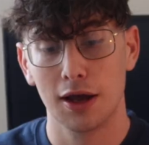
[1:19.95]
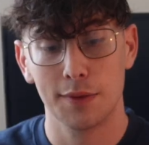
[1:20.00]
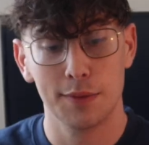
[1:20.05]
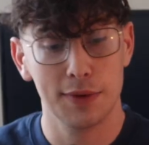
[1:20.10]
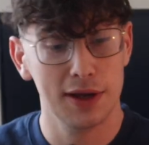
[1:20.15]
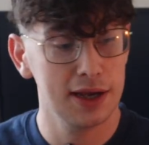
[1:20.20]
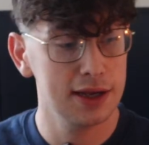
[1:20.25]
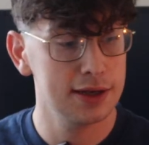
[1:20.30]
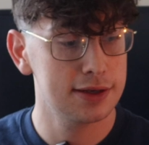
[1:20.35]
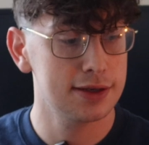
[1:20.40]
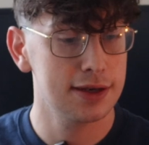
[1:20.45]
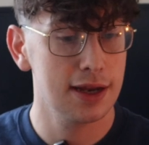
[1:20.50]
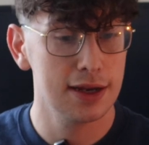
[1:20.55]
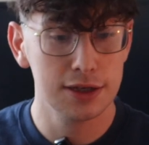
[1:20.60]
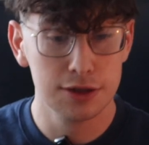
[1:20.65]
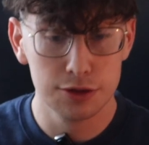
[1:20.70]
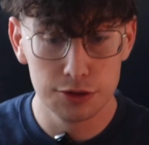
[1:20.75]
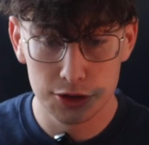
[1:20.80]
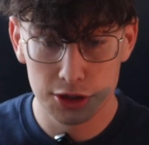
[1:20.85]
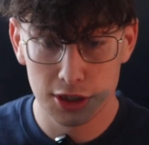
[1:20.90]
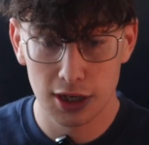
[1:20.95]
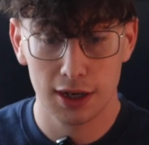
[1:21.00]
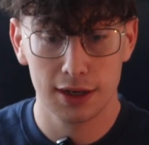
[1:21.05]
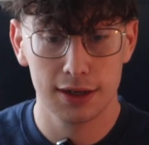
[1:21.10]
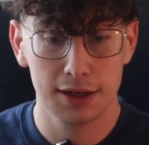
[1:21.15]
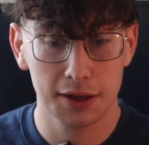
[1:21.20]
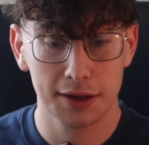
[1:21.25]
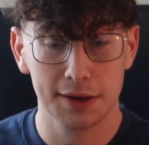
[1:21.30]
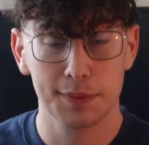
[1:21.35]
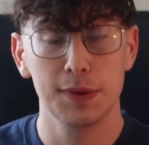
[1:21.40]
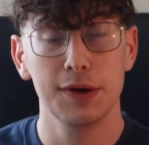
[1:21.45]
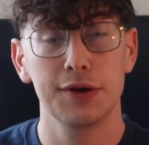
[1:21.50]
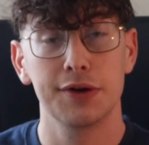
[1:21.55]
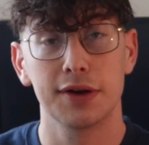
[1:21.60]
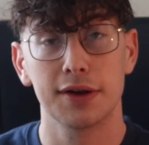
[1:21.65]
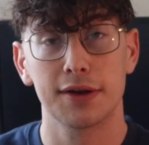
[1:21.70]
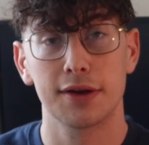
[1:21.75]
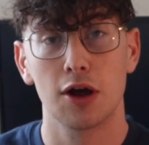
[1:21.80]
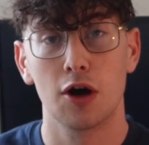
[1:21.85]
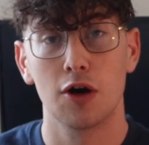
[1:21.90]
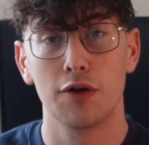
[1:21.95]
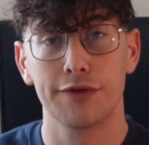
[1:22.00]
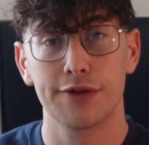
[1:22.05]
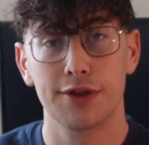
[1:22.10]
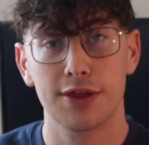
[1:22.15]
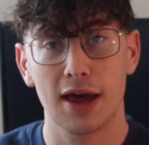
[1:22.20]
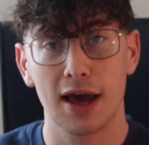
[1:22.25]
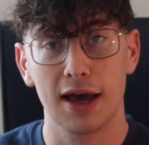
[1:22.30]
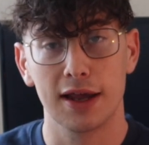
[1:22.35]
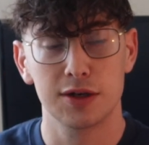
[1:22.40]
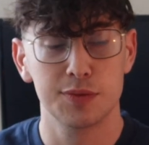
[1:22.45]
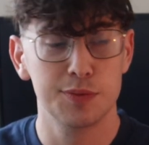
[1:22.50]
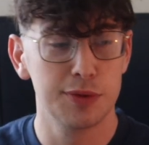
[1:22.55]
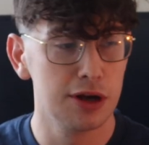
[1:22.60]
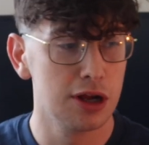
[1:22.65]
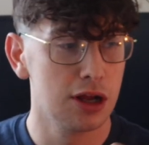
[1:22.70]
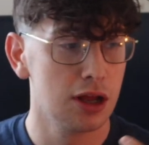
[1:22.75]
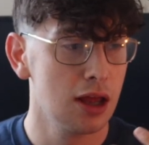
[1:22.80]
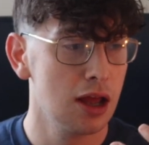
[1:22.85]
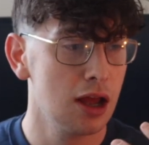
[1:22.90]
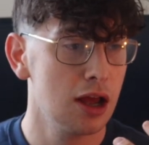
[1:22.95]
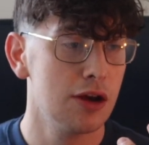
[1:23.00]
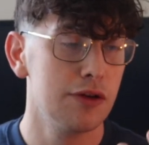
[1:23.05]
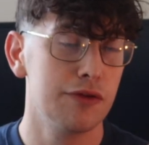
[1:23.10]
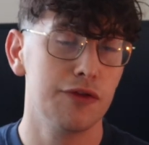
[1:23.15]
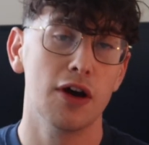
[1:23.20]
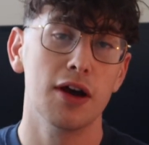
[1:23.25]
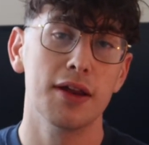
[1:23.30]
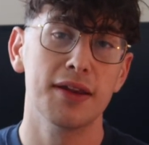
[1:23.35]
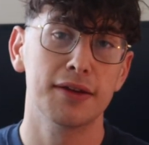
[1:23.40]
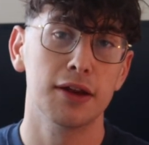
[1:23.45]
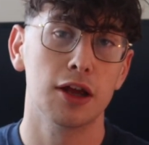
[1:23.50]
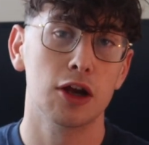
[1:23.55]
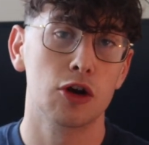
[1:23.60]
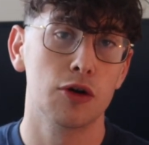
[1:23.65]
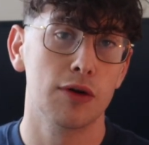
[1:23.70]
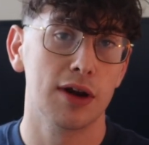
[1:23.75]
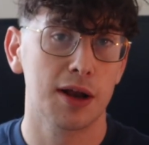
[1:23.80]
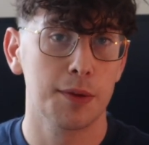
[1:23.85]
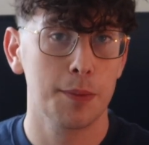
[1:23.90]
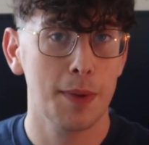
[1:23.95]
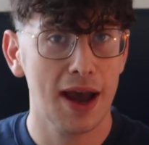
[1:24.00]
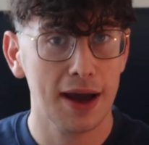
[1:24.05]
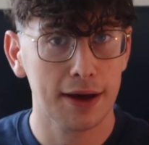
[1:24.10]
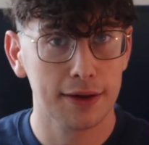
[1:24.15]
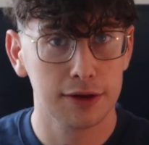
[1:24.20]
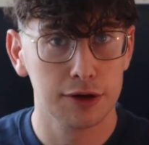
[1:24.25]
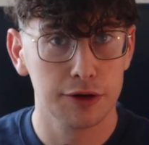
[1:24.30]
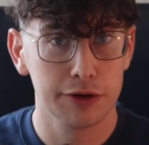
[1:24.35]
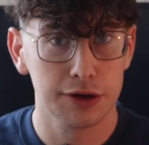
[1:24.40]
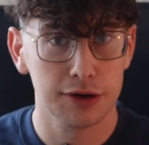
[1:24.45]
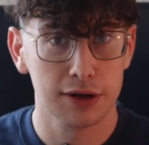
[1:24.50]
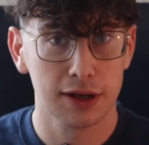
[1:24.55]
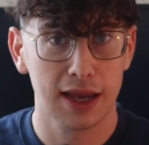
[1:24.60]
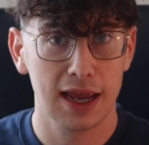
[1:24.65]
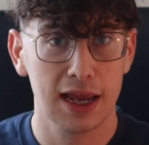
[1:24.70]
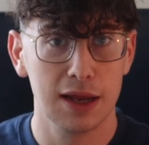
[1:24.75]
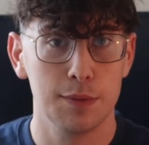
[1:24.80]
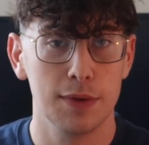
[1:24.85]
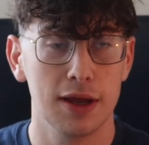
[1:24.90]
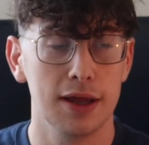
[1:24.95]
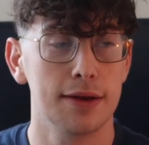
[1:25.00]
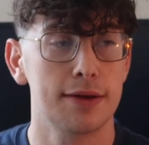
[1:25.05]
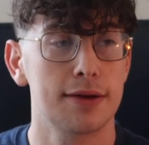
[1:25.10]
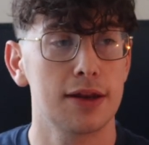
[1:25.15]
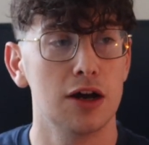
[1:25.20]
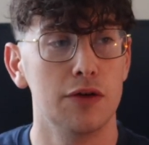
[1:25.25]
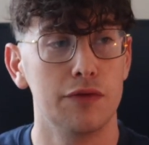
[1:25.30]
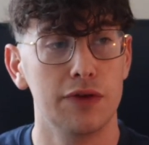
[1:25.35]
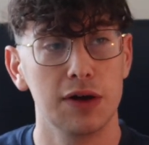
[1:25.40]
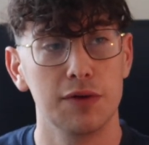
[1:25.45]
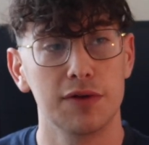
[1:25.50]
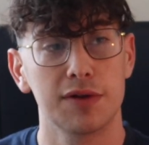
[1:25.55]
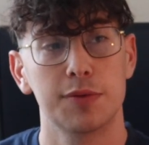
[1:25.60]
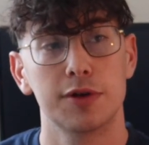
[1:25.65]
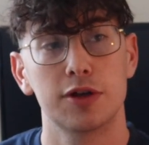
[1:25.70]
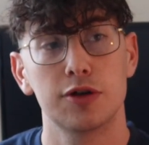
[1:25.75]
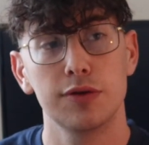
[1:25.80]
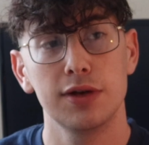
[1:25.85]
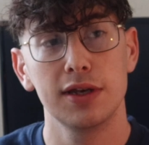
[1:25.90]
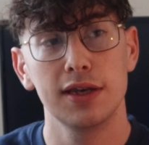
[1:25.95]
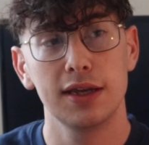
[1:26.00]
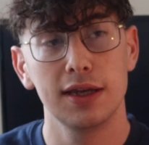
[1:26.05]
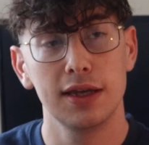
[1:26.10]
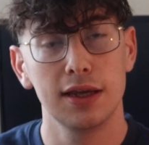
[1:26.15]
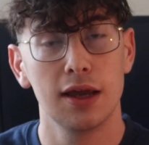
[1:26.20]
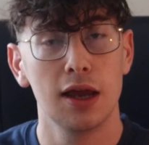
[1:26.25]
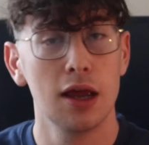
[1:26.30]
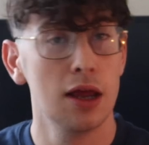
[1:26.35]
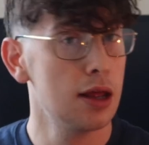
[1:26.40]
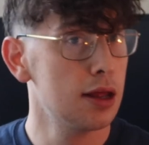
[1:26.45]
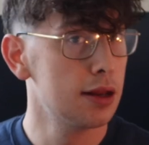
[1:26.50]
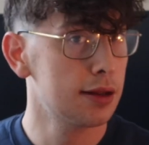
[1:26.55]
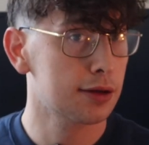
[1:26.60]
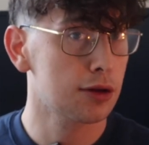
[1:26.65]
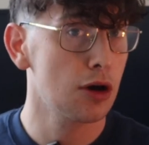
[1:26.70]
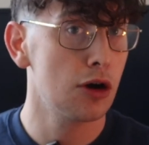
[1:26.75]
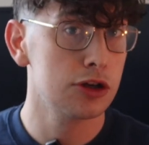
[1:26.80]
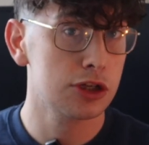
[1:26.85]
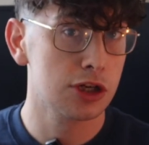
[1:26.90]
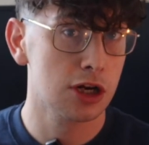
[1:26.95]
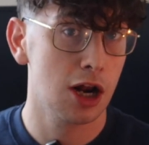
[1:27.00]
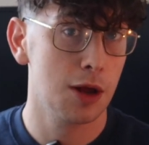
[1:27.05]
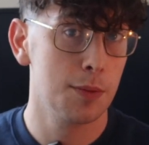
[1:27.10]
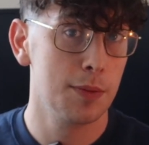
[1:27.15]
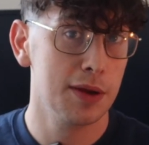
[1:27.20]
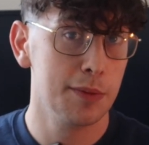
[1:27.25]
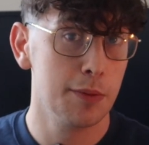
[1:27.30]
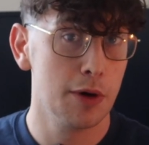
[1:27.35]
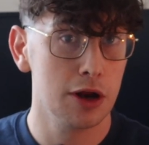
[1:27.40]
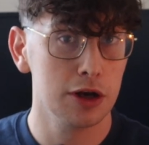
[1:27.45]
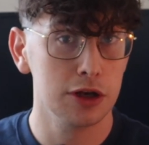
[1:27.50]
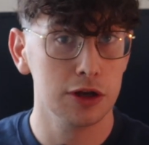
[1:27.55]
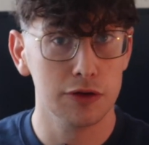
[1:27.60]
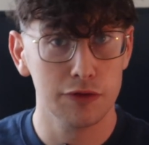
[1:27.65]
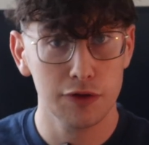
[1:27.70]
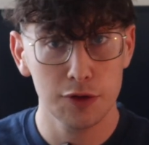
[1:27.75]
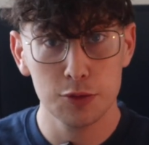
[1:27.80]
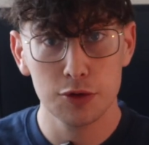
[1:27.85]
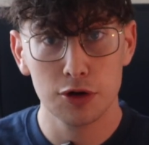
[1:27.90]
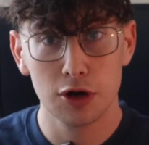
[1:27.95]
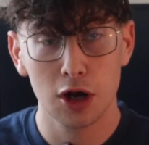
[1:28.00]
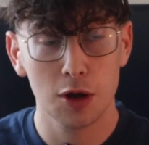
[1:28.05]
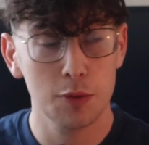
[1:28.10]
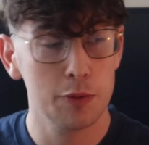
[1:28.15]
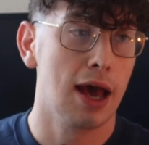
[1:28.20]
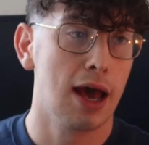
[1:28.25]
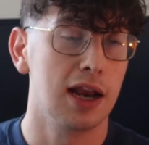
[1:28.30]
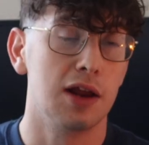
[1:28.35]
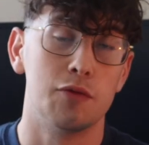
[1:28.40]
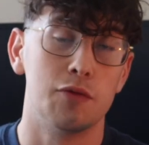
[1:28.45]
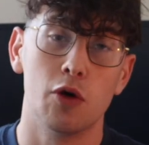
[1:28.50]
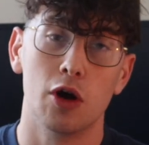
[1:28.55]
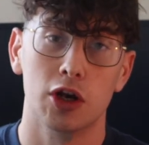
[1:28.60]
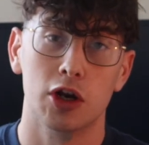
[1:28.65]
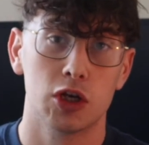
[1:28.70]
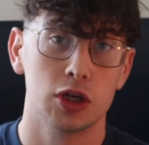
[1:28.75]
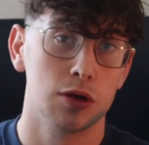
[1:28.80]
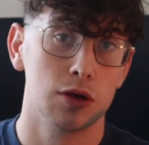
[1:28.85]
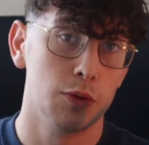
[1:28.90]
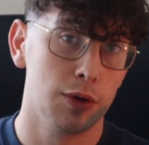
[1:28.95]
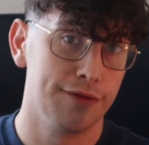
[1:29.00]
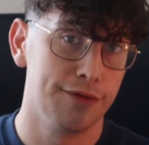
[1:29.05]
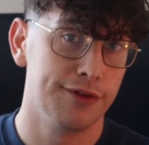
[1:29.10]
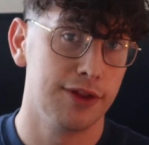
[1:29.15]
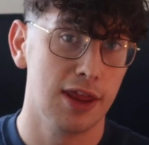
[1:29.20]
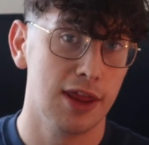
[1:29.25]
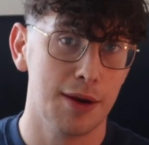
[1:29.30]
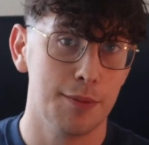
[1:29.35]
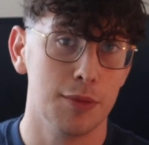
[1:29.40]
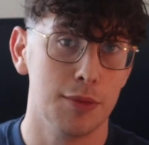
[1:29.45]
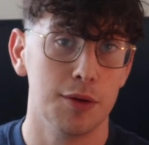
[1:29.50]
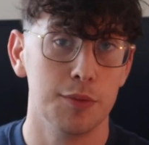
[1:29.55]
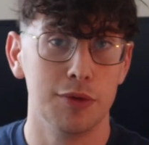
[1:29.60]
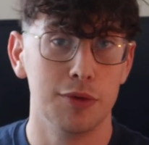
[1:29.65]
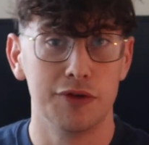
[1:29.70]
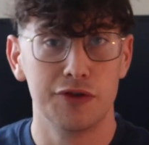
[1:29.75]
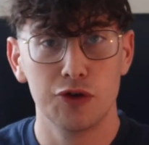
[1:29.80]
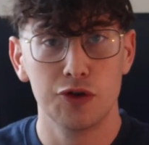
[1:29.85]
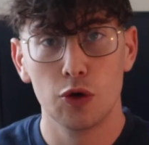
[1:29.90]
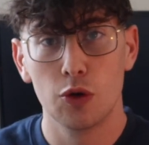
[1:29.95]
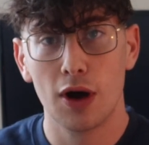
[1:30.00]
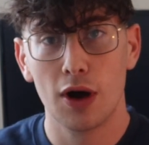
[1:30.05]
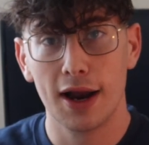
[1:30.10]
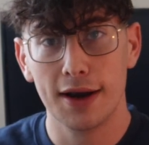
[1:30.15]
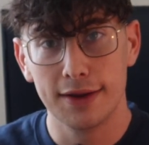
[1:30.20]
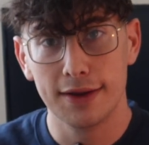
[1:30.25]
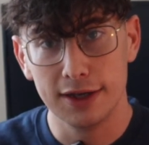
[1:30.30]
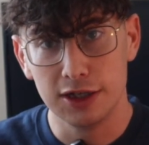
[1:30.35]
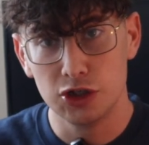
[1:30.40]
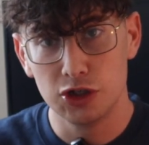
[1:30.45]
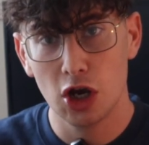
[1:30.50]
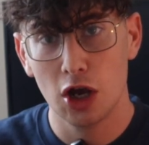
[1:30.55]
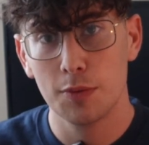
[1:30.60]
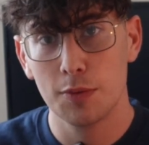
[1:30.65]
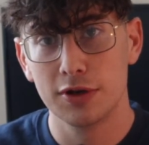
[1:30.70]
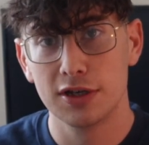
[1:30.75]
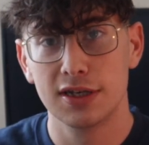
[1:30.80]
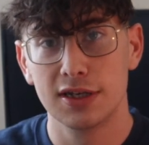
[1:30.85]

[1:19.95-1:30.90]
am here today to share the experience of that. But first, a quick backstory on the game itself. It was between the Scottish club Hibernian Football Club, and I've worked with them before, and the German